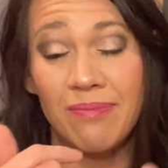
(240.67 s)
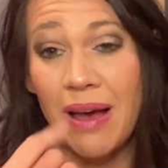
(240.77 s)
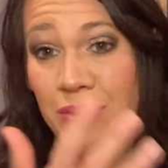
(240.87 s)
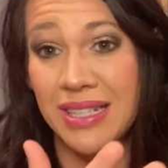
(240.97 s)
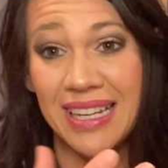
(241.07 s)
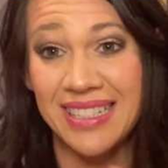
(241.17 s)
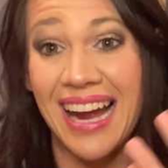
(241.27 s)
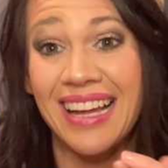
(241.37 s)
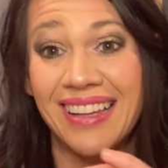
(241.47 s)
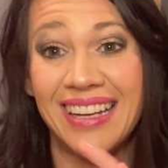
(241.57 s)
I was like
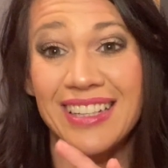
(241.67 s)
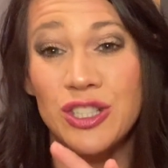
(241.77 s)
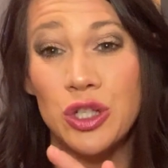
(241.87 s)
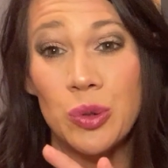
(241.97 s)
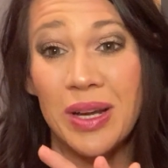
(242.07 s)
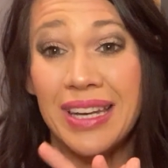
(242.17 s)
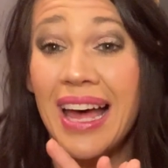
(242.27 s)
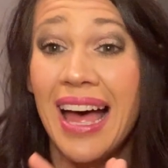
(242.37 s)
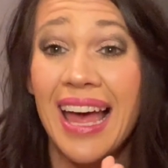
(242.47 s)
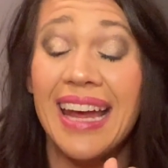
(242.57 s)
dilated to a
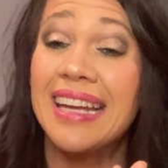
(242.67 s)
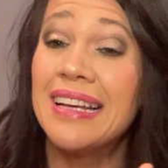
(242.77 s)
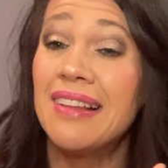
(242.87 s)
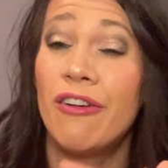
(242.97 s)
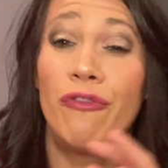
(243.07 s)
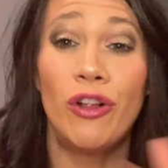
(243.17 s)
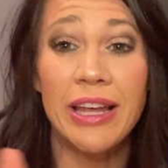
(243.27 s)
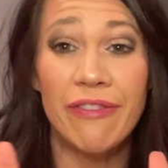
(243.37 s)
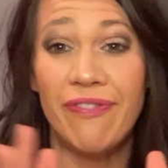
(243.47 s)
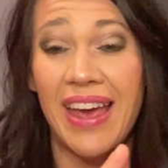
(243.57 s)
nine, fully
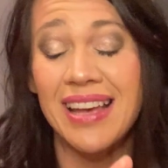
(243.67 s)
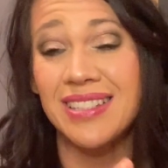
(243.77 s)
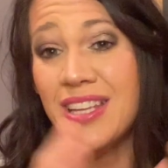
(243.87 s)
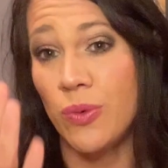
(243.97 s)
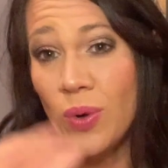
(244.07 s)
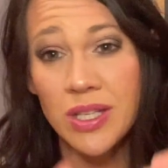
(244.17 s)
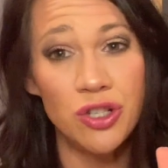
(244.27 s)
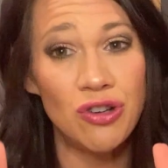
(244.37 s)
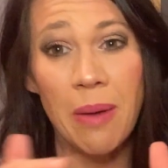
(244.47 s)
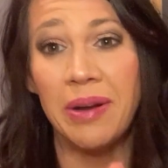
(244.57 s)
effaced. He wasn't
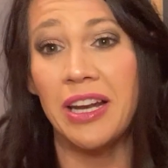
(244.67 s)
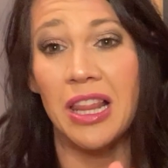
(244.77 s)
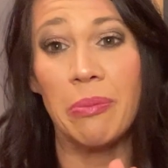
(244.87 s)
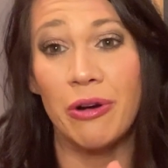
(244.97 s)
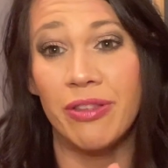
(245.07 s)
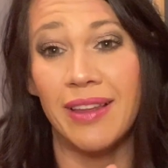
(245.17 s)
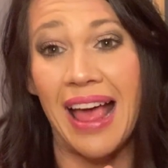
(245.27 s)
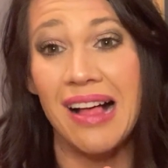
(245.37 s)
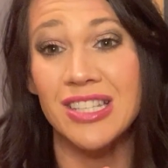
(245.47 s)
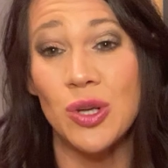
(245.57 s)
dropping into the birth
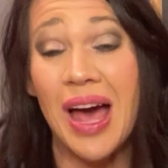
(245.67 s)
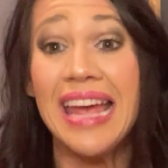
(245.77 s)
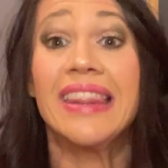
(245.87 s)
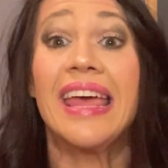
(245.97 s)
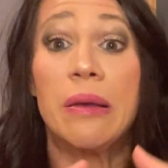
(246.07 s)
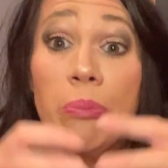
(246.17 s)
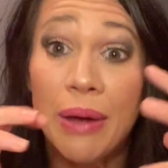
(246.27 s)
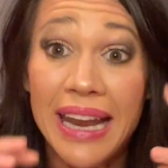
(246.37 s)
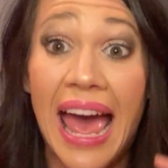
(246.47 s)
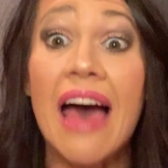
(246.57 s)
canal. So I had like
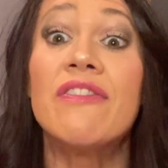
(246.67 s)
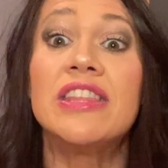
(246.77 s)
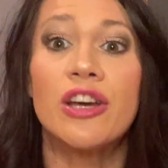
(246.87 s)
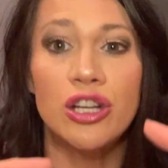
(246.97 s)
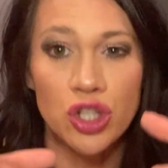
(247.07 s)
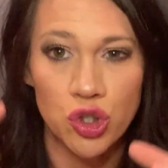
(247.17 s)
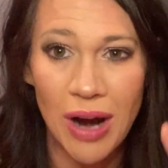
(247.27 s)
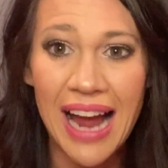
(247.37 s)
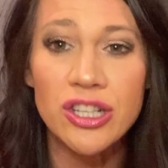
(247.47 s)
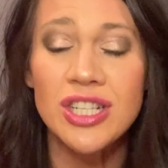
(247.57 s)
been having the
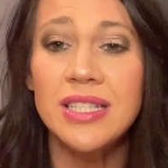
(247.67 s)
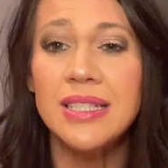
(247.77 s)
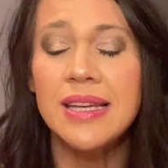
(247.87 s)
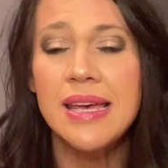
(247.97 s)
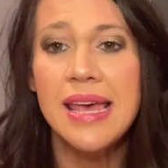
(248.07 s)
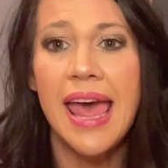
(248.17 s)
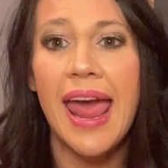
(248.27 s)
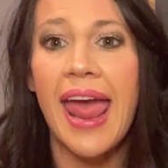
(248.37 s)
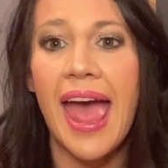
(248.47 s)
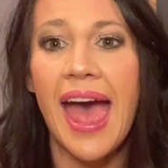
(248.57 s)
contractions
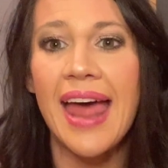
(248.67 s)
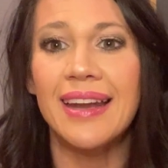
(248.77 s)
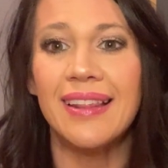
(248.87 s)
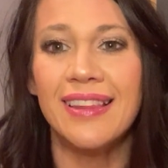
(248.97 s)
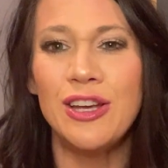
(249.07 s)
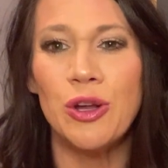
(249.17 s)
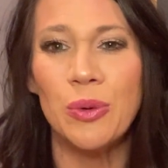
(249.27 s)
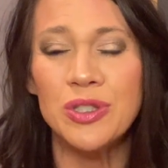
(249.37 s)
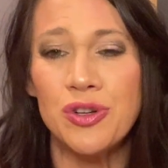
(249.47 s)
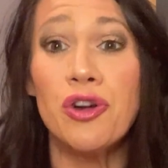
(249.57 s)
and you know,
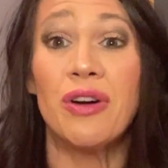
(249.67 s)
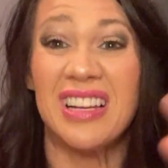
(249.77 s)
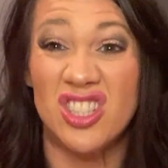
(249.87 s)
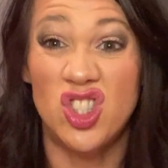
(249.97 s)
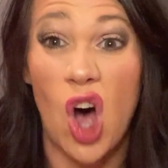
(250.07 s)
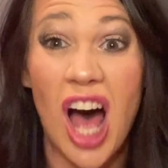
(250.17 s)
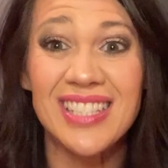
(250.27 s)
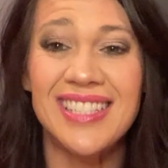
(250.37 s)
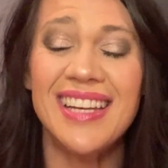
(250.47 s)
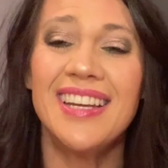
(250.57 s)
so you're
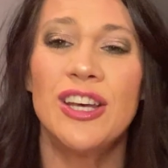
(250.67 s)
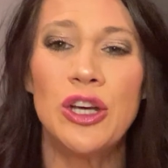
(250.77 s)
exhausted.